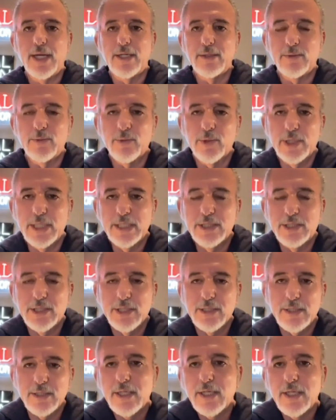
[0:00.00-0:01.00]
Mountain
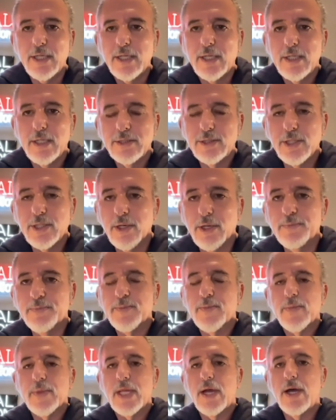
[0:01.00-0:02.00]
region.
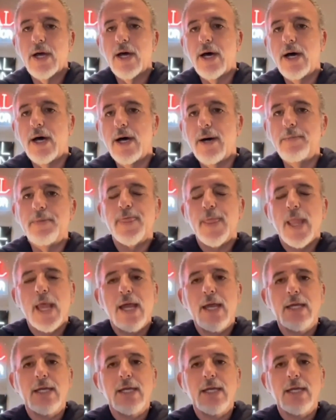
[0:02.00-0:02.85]
So um,